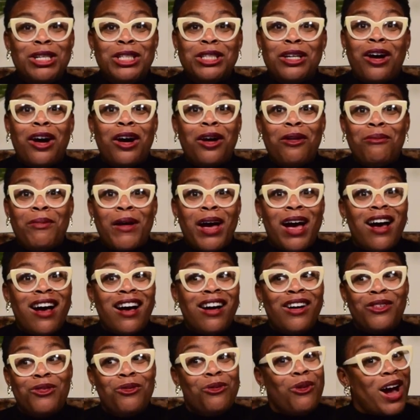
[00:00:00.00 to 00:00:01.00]
we talk
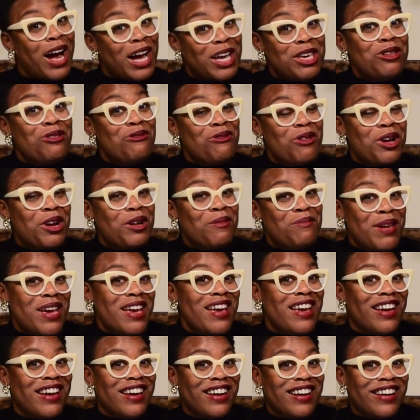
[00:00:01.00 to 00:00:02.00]
about why you want to be
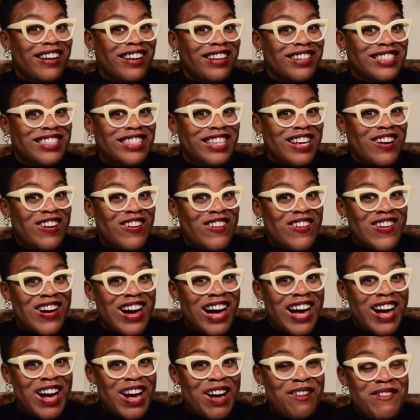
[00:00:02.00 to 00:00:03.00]
here.
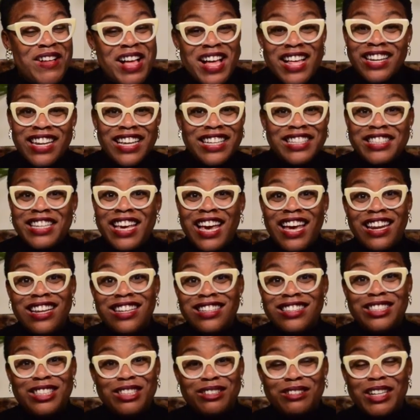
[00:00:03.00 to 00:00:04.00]
So let's get
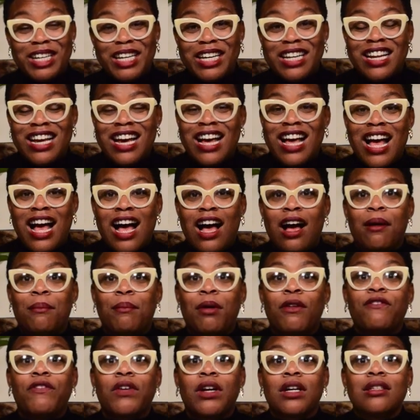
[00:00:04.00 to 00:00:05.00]
into it.
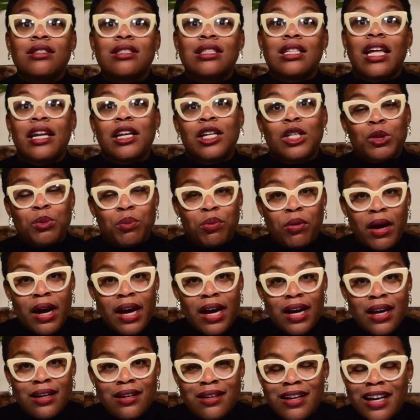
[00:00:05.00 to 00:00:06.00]
But first, let us
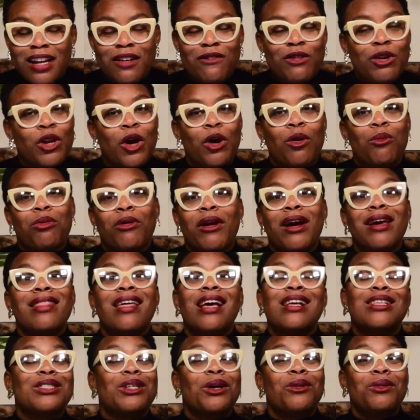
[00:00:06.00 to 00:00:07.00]
pray. And if you don't pray,
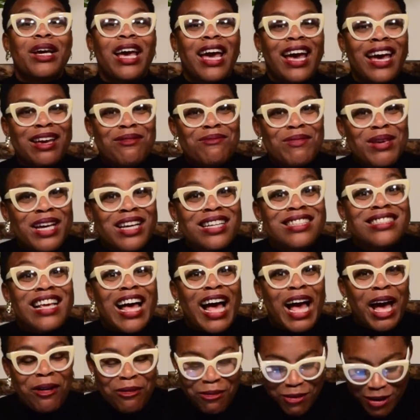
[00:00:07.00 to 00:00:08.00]
that's okay, because
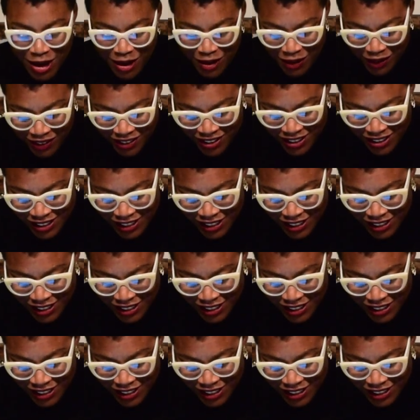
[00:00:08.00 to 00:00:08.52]
I will.